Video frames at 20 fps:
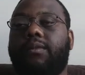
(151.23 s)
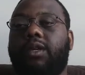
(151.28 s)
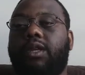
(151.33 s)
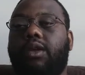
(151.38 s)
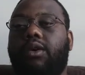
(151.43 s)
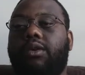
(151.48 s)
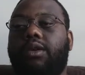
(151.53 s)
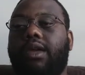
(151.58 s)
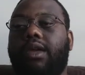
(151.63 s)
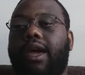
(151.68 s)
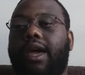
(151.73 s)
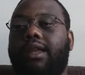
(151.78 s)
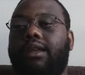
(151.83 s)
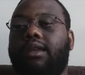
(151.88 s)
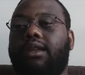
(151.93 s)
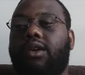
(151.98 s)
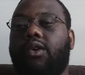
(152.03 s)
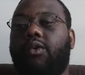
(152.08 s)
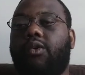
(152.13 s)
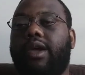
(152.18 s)
you know you
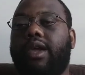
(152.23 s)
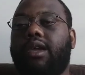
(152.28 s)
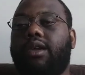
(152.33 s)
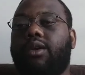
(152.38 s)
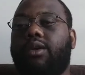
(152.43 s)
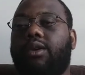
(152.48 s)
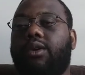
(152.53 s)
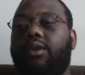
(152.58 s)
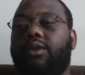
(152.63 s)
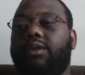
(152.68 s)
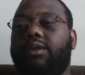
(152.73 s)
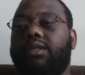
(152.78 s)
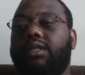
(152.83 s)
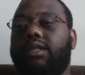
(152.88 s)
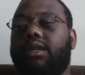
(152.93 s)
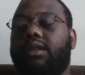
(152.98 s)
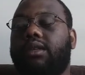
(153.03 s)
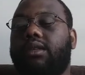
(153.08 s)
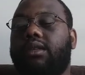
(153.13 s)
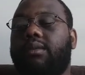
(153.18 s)
had the quakers
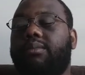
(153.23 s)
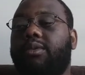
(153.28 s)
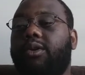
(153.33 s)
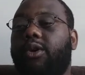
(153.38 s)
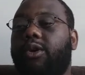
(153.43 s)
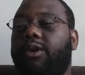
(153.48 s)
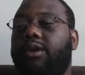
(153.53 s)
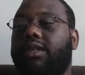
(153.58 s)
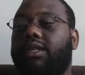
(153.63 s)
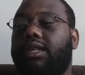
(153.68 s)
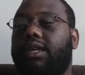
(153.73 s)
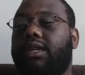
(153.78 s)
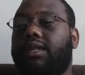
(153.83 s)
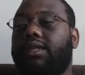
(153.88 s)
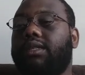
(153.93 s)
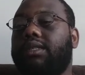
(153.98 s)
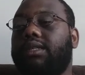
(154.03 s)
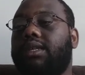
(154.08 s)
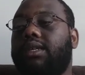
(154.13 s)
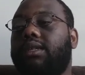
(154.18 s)
and the
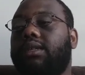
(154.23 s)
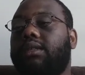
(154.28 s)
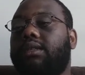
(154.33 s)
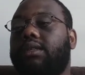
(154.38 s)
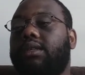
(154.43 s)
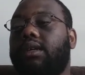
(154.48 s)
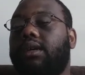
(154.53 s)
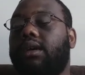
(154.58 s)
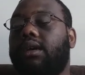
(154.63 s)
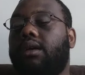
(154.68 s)
puritans and